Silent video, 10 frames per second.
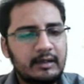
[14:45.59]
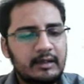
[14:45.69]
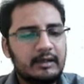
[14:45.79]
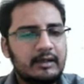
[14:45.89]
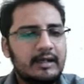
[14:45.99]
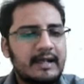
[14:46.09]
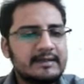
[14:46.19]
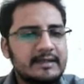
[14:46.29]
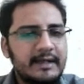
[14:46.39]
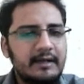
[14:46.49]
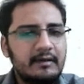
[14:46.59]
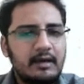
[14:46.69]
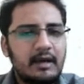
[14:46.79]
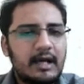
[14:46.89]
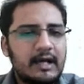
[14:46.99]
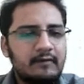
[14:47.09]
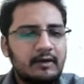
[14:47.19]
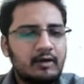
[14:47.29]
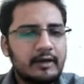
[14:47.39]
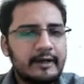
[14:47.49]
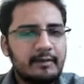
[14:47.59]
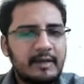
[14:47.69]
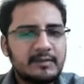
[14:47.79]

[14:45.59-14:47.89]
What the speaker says: how we call randomized partition, you select